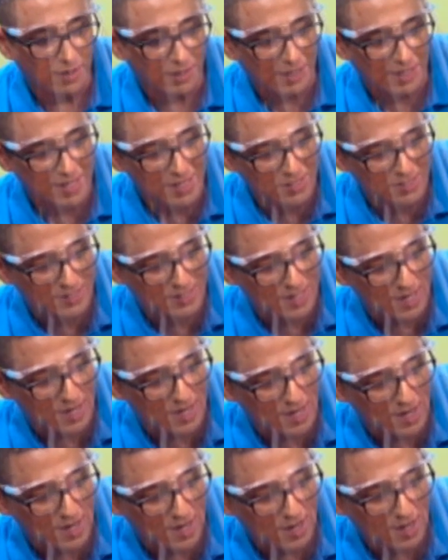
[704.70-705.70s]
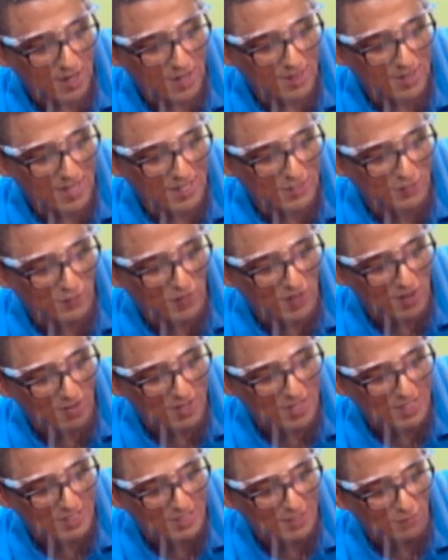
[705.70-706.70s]
and shine over the That's very
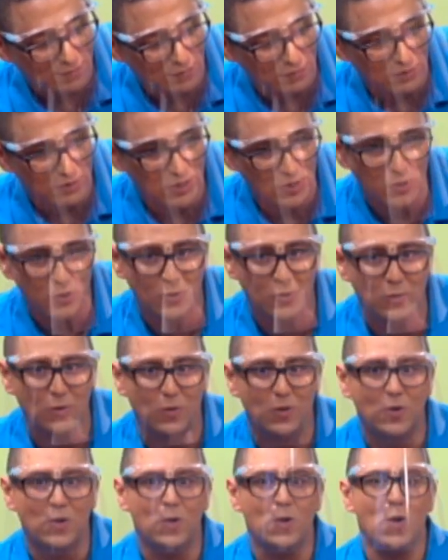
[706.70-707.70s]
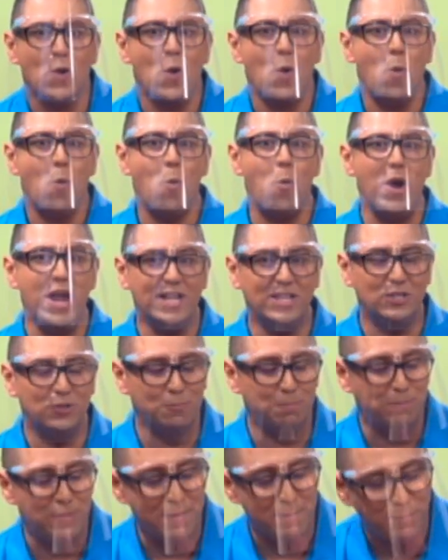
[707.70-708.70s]
easy for you. When do
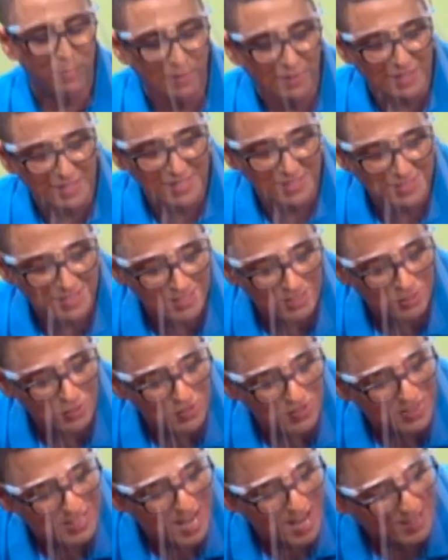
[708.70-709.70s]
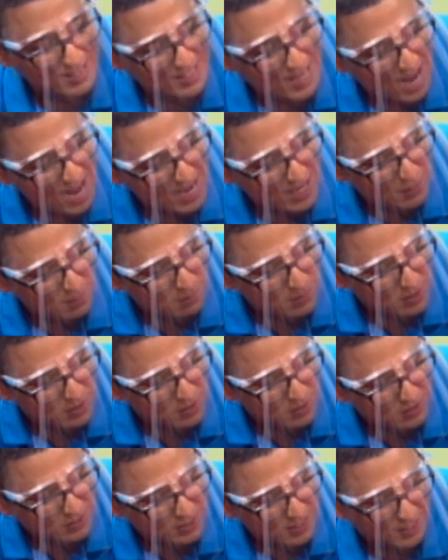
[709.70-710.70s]
people listen to that kind of
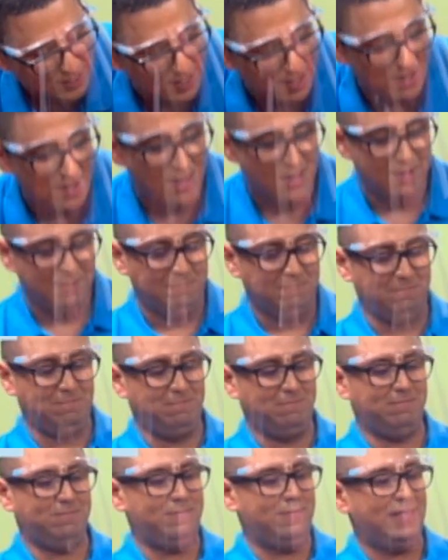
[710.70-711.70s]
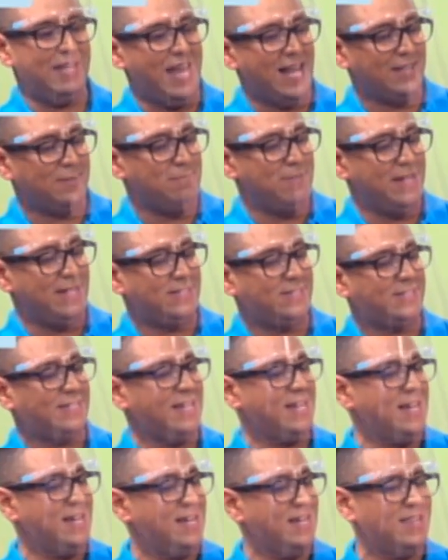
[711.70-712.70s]
music? Mm, let me
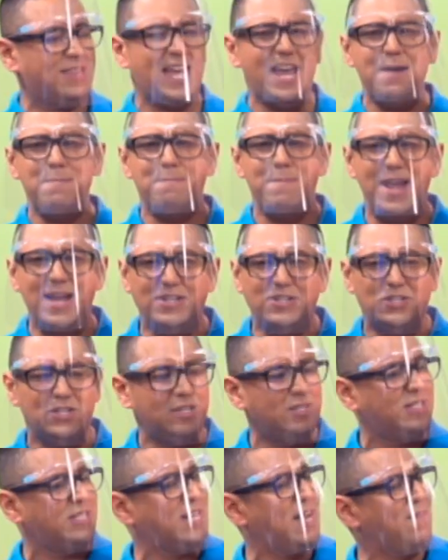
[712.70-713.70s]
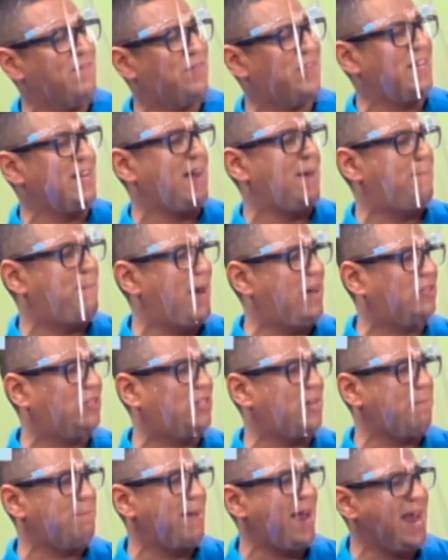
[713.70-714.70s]
see. They mentioned something about
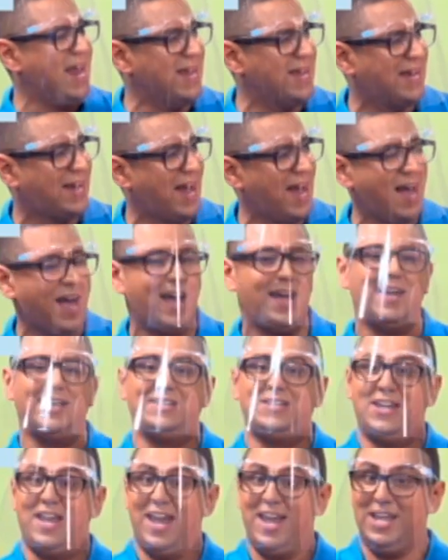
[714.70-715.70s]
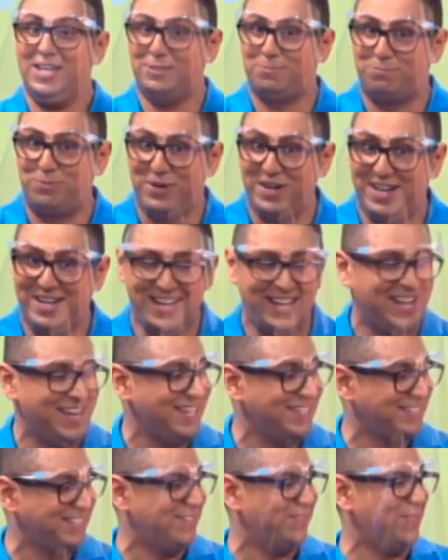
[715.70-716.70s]
Jamaica. Yes, pretty
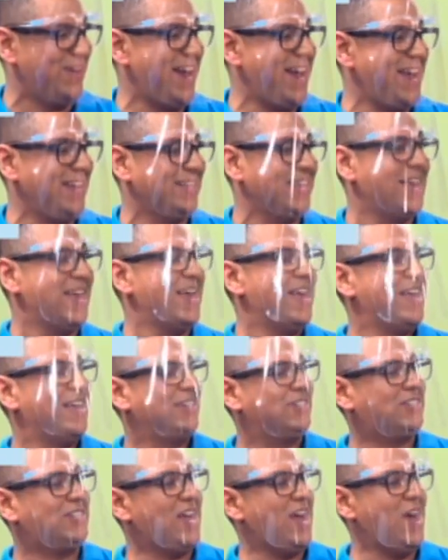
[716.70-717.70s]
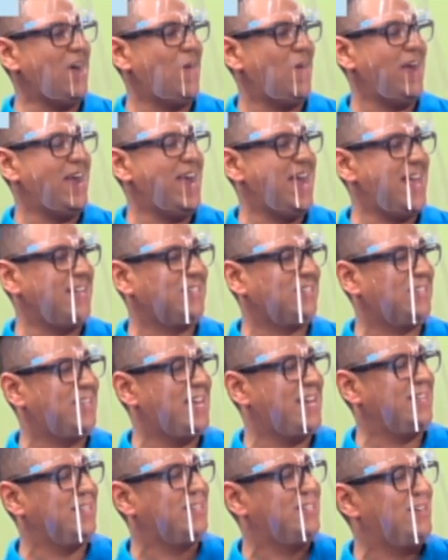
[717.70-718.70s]
easy, right? So it's the
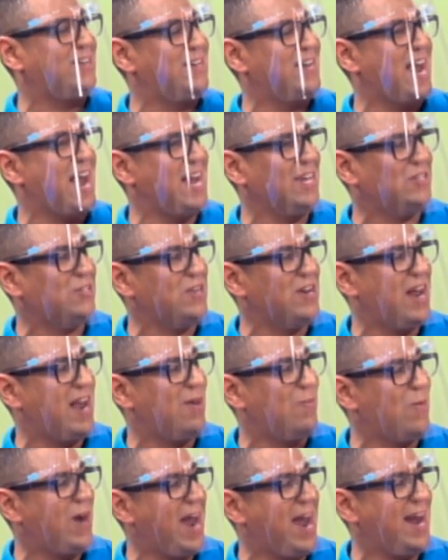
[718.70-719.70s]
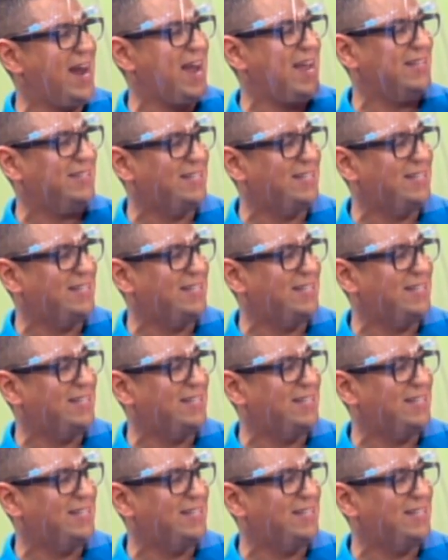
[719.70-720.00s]
International Reggae